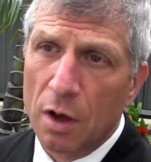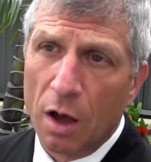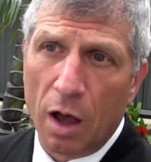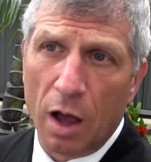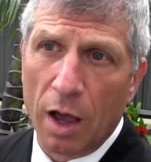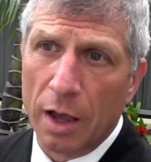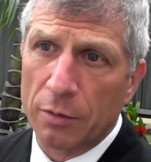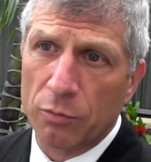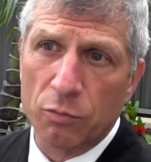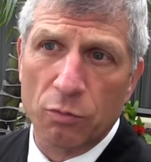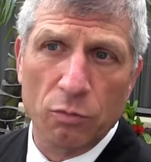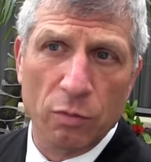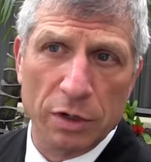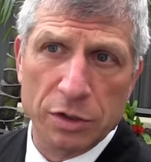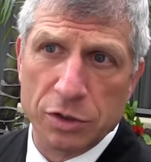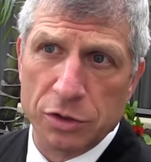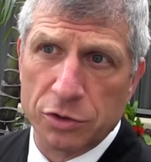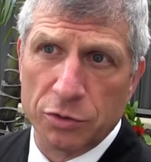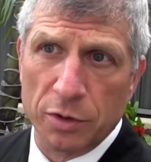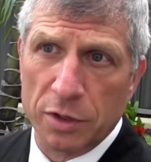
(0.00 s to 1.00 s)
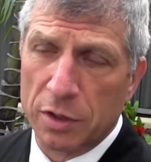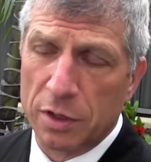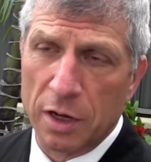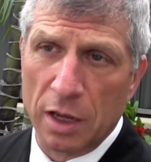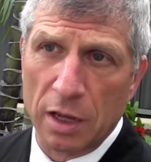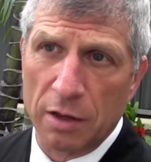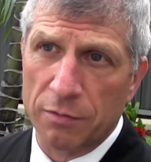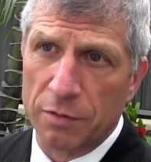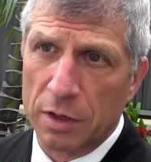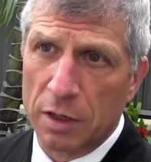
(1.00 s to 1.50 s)
I went to join the
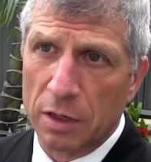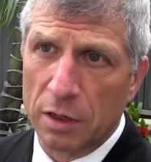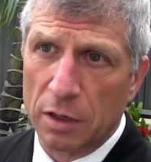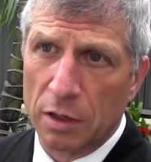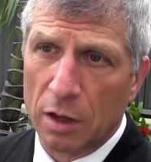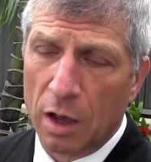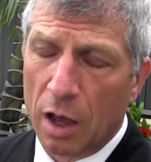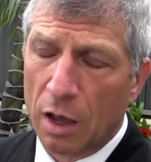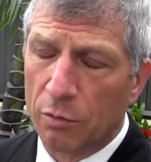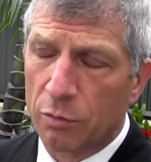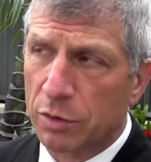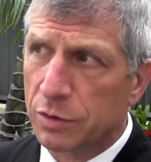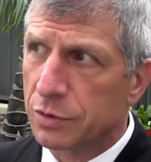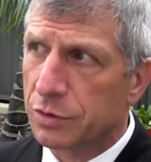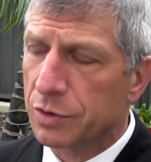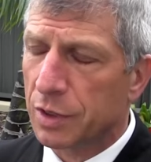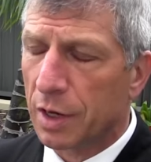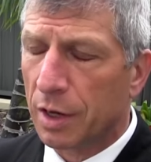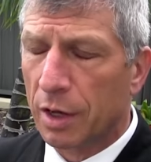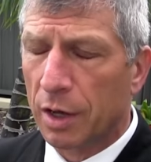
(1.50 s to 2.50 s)
Navy. I was